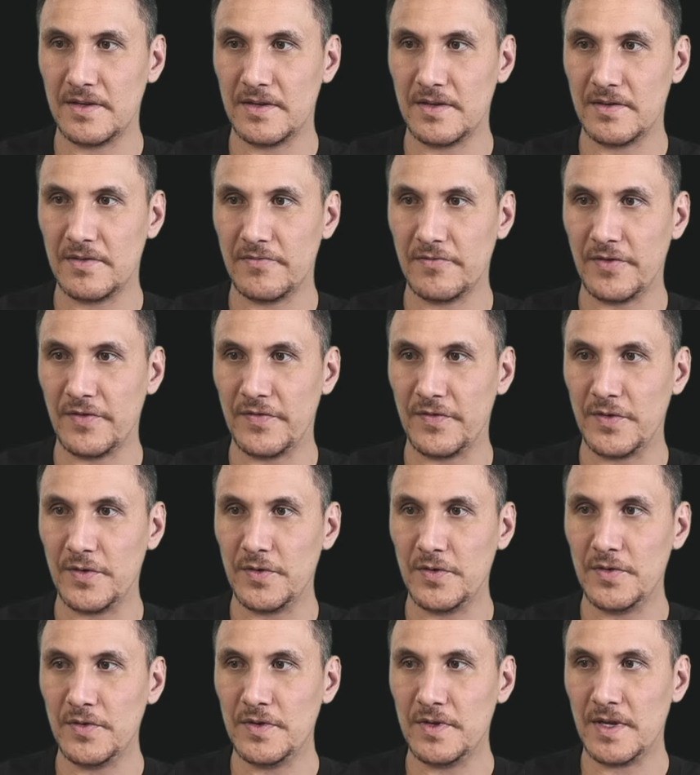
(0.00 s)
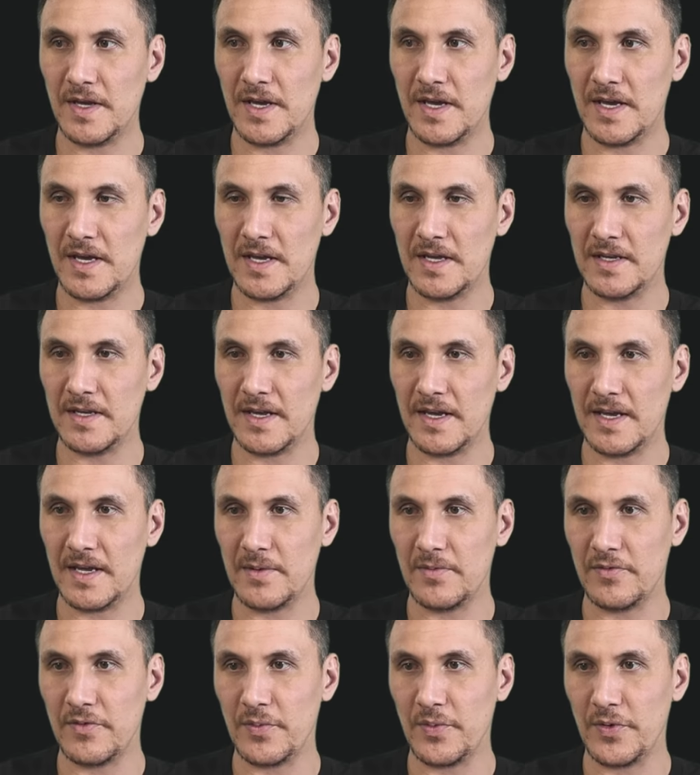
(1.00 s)
reviewed and a
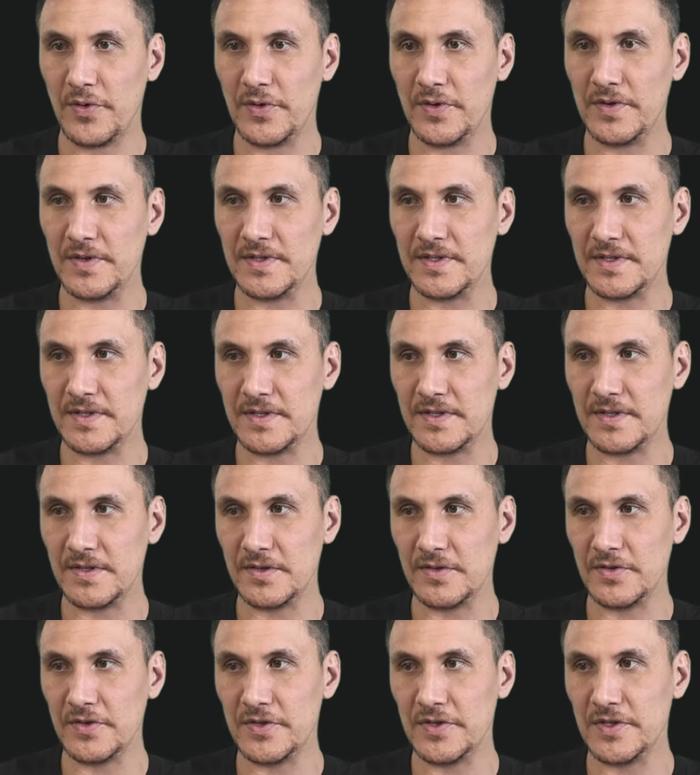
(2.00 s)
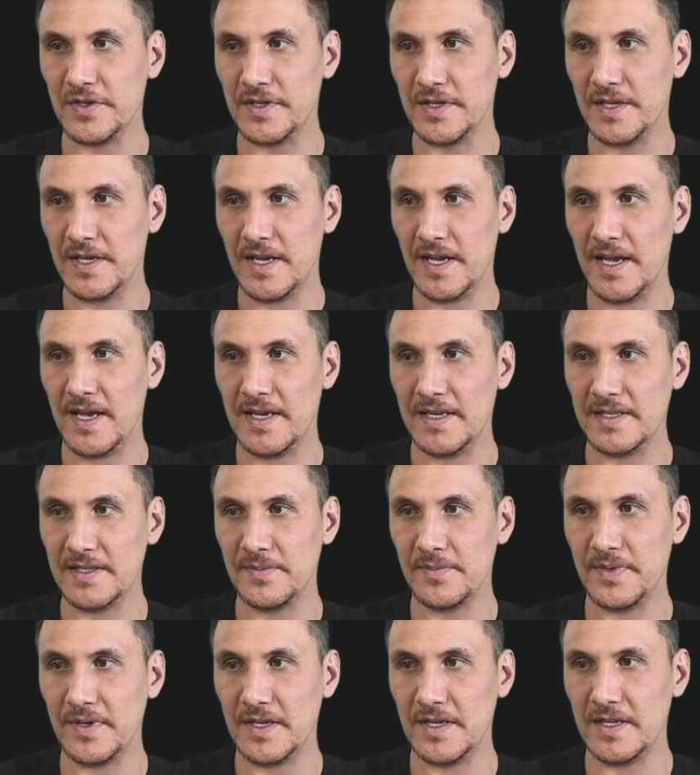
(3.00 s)
proposed solution has
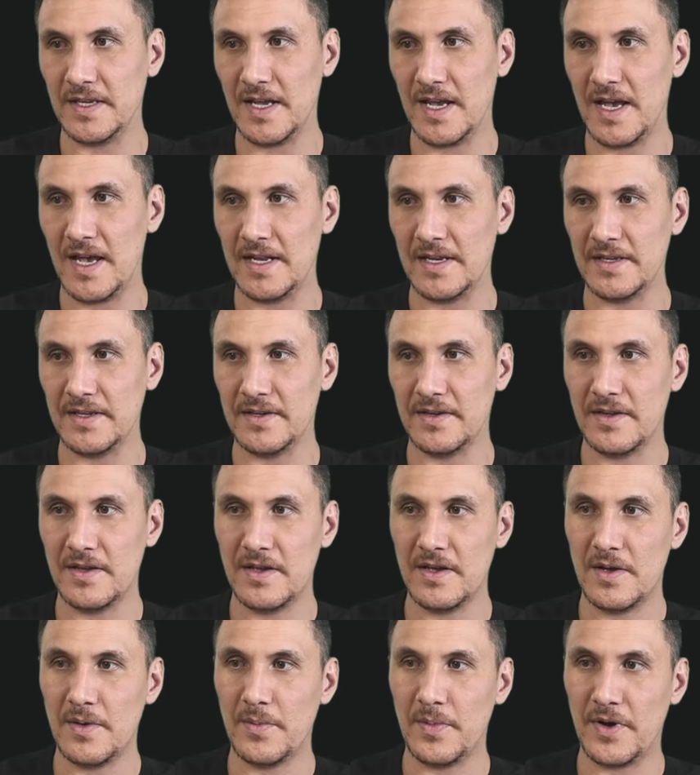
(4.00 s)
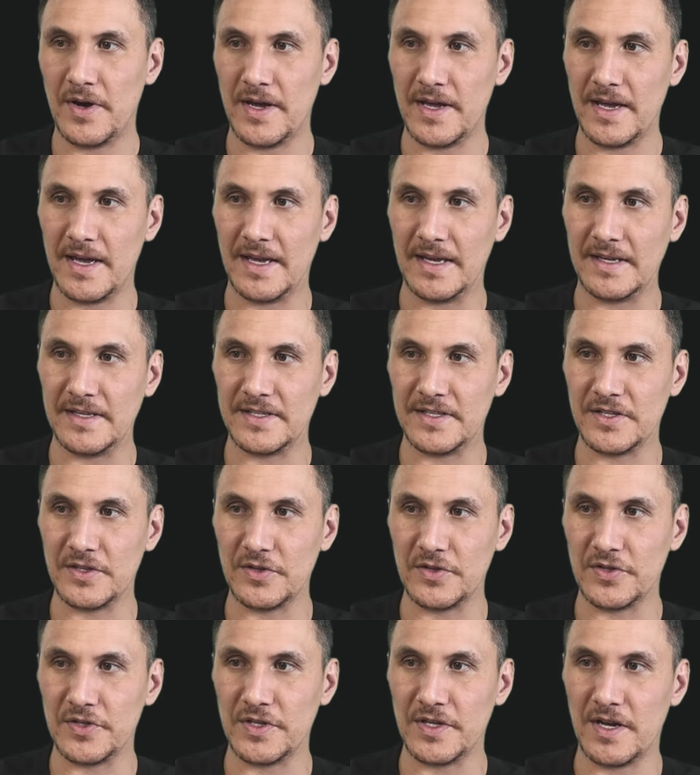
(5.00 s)
been added by a
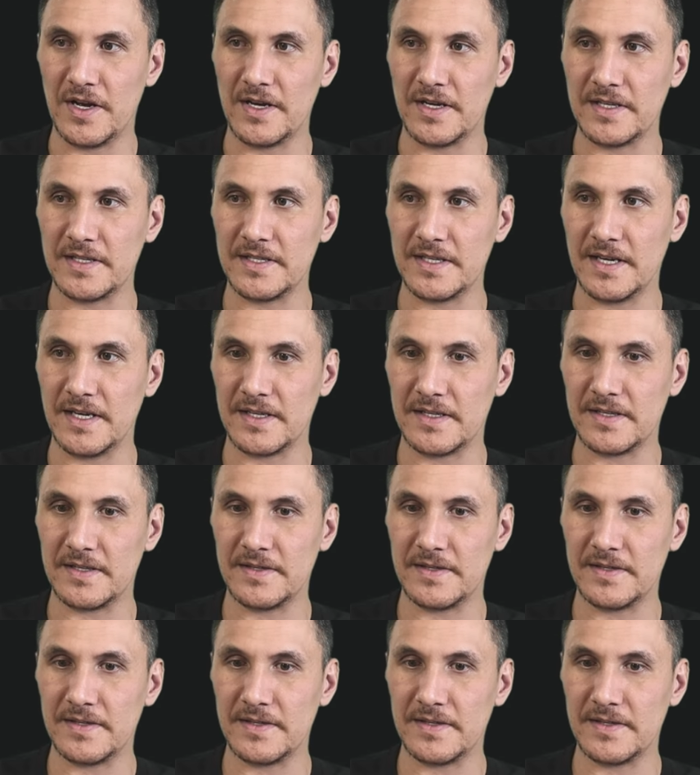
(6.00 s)
solution architect?